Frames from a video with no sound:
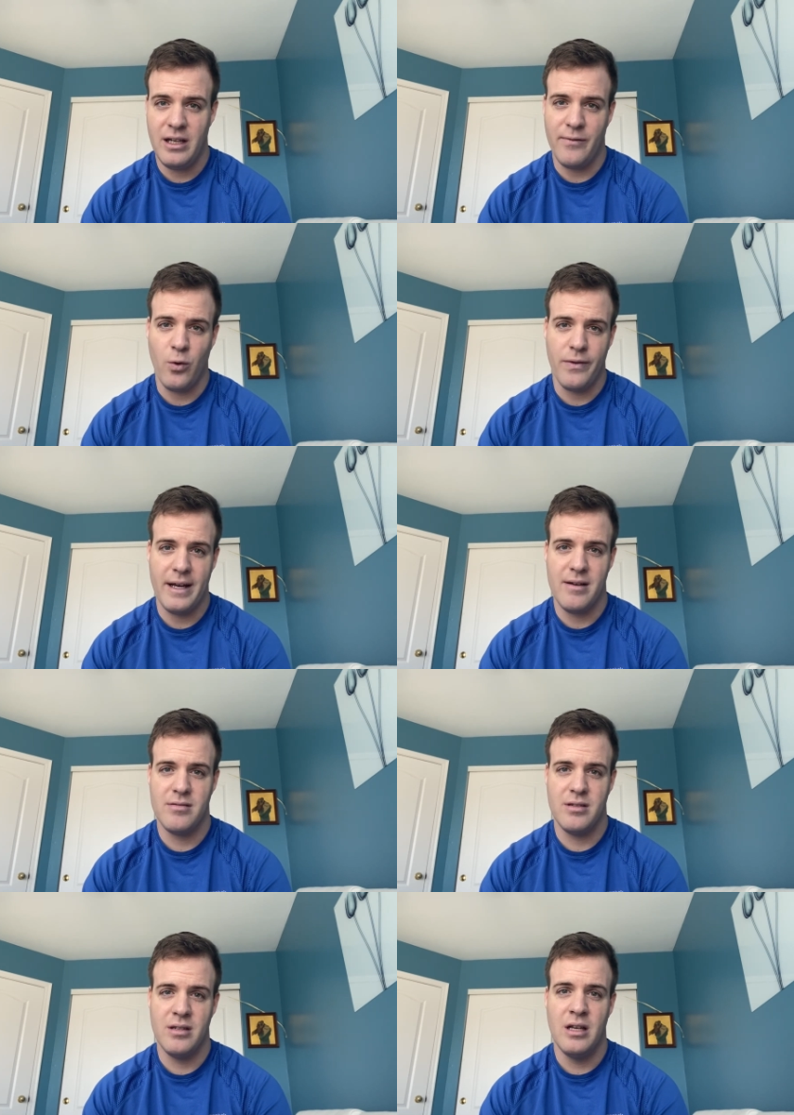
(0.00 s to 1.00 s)
like
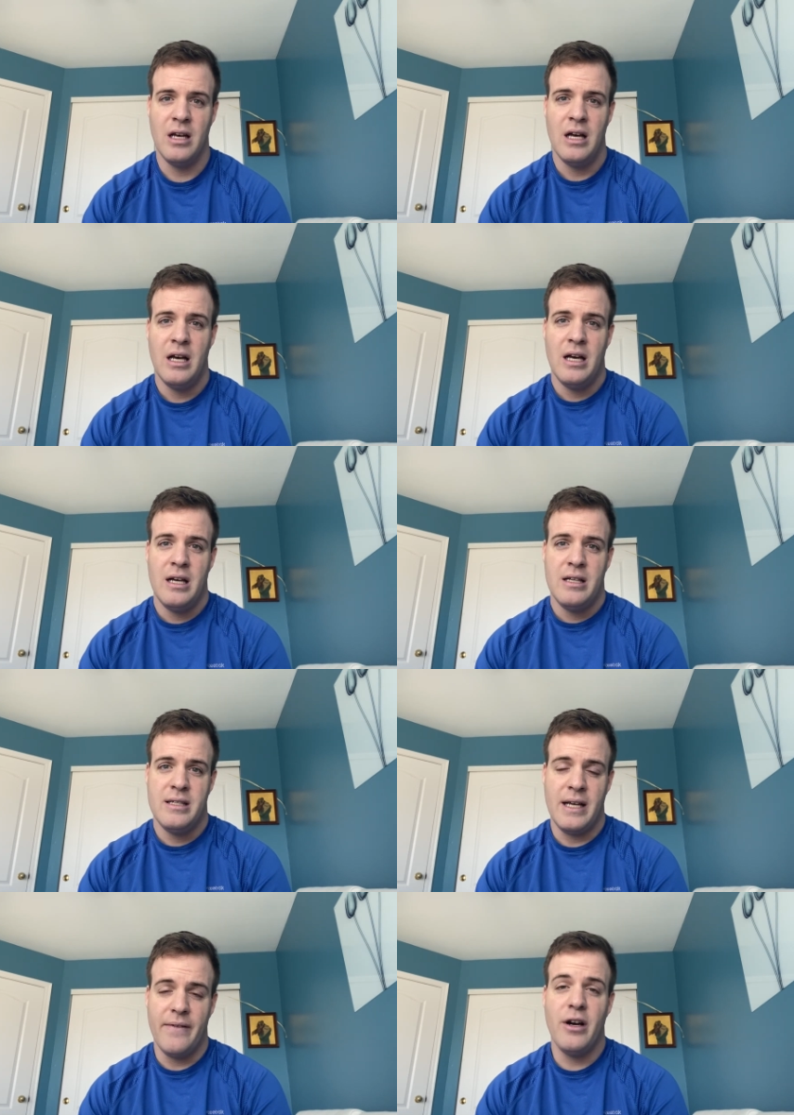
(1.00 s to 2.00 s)

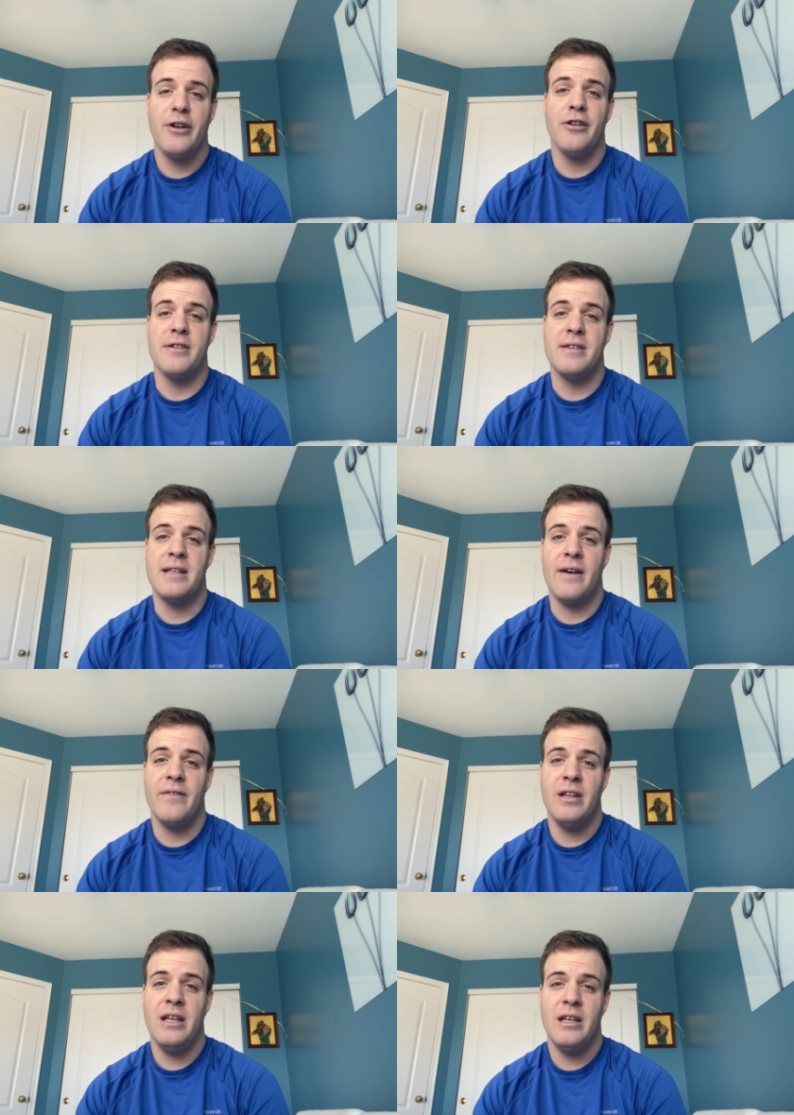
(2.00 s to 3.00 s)

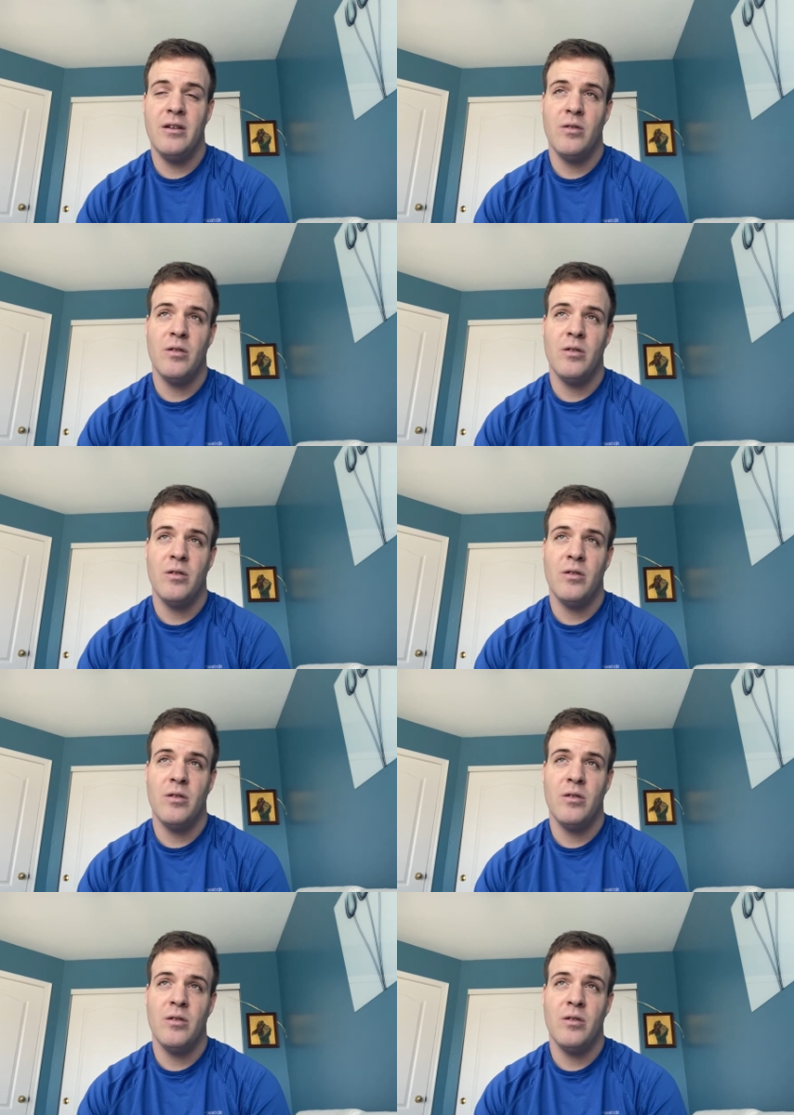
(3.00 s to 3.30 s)
4,770